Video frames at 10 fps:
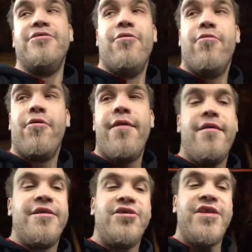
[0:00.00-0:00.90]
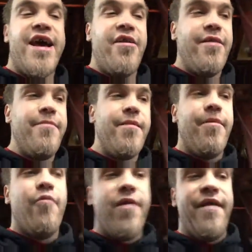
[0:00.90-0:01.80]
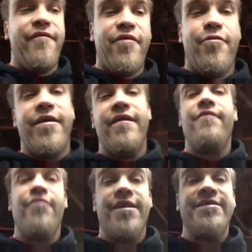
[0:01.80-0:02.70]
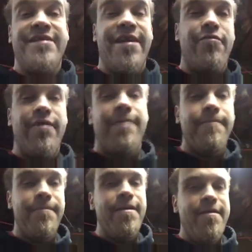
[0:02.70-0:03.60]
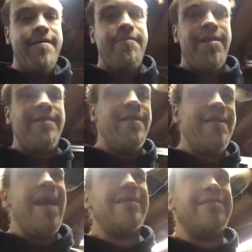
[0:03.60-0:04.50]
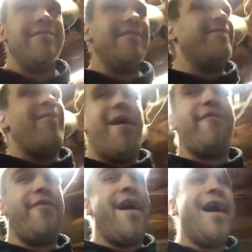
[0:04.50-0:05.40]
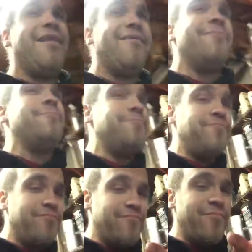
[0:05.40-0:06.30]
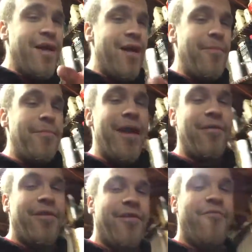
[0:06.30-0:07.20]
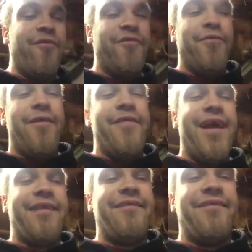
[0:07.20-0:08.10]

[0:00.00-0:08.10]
So we're going out this Saturday, me and my wife. So we're gonna see. We're gonna put it to the test. So after that, I'll be back with another review on that.